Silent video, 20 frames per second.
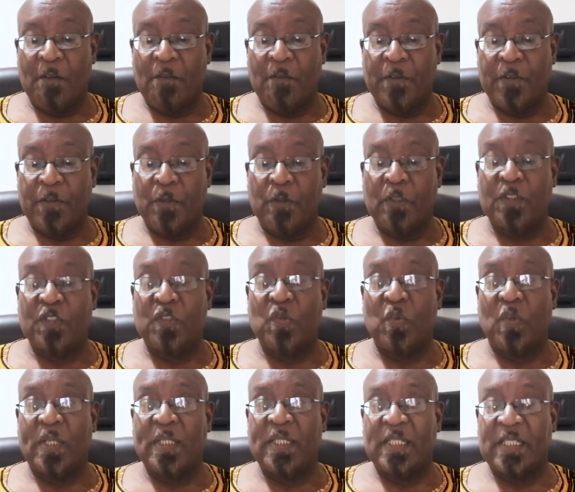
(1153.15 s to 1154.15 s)
For those who
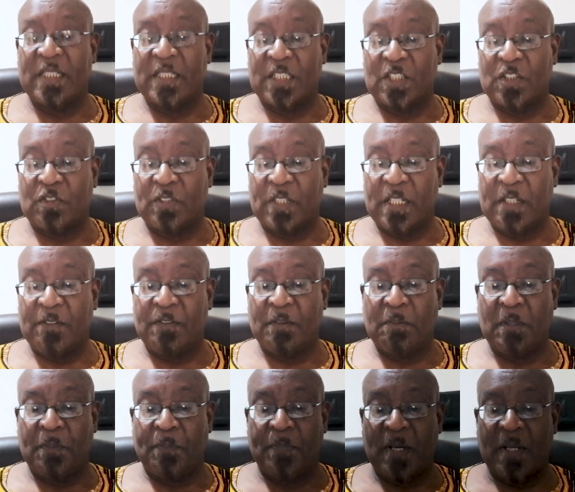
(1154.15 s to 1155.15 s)
wander astray
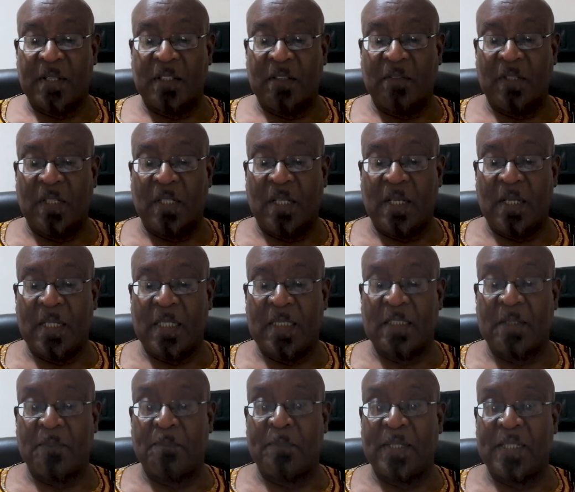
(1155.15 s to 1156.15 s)
from the path of Allah
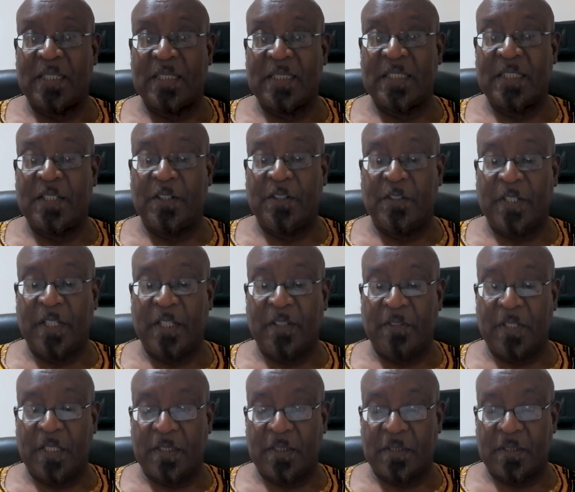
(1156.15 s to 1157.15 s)
is a penalty
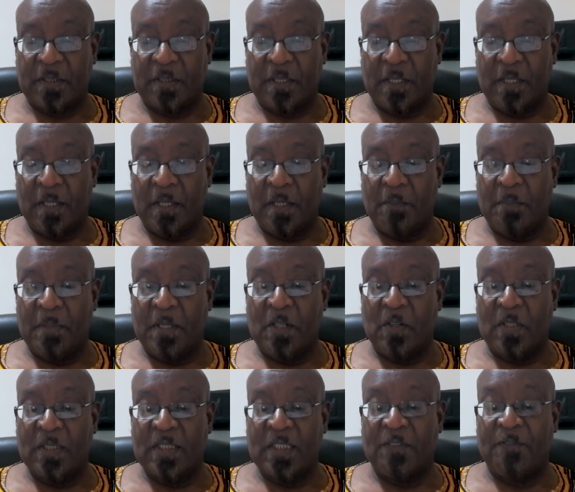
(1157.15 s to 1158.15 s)
grievous,
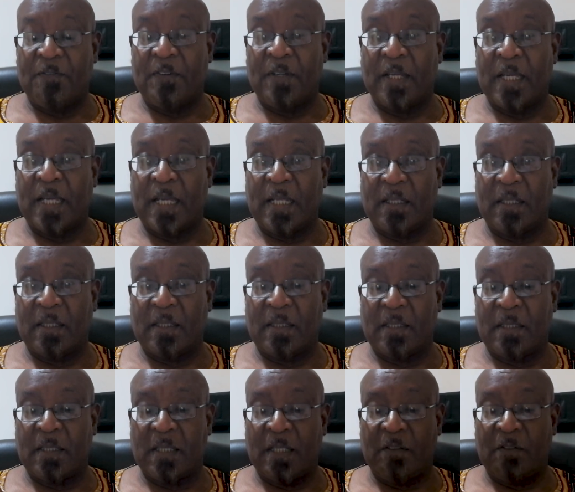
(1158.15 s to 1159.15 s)
because they forget
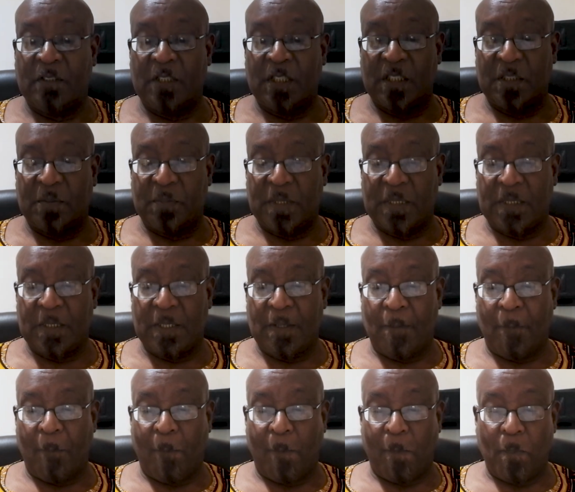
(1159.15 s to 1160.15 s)
the day of judgment."
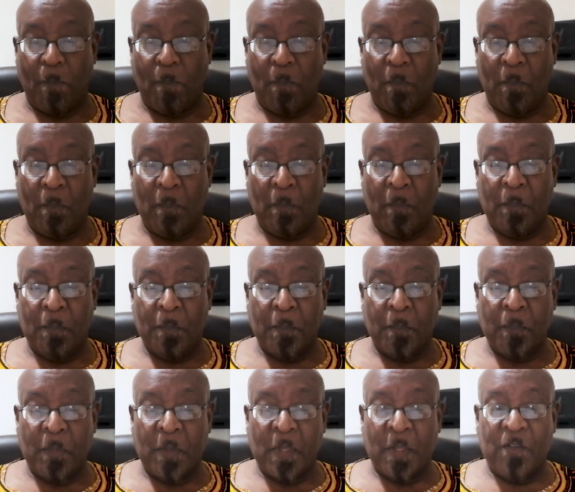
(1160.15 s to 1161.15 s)

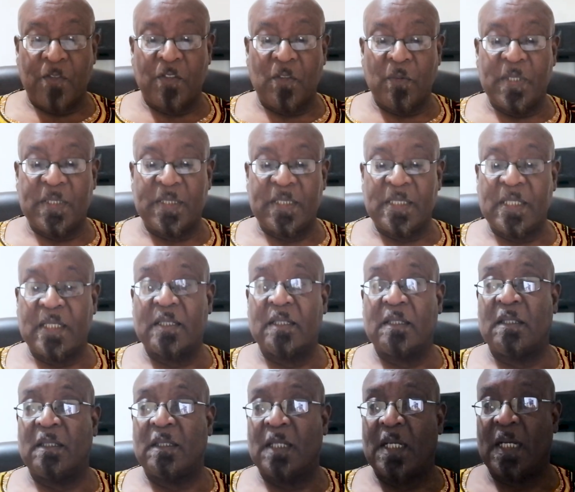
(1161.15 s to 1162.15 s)
So we see that
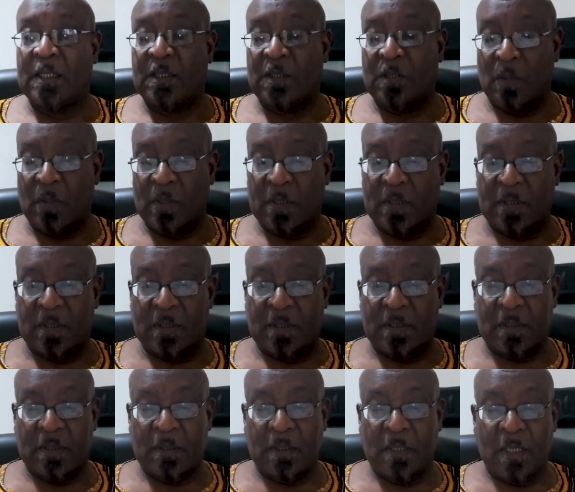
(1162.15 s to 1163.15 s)
Allah
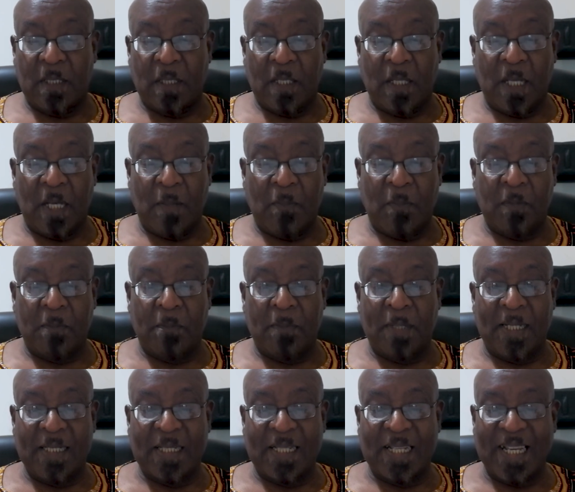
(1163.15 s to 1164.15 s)
talks about
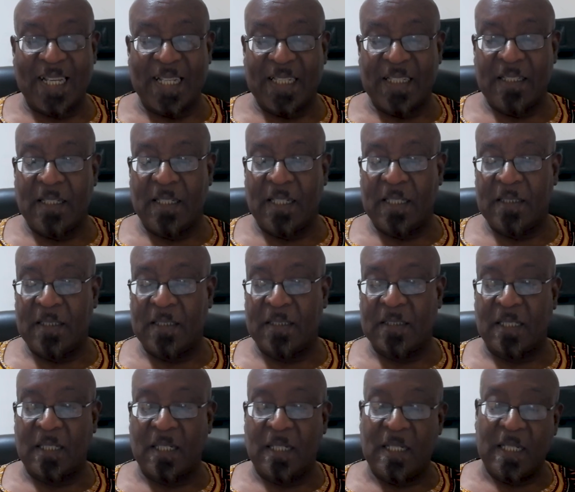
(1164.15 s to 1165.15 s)
mankind as
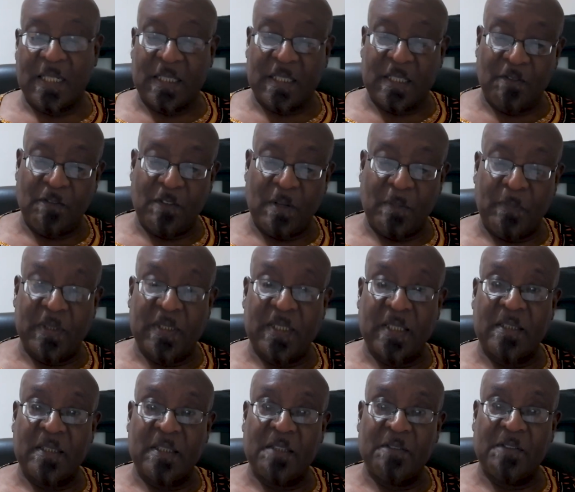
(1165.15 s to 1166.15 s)
his collective
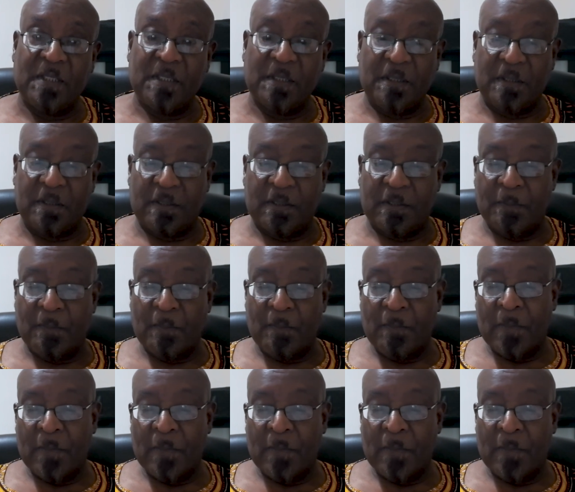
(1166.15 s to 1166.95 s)
representative on earth,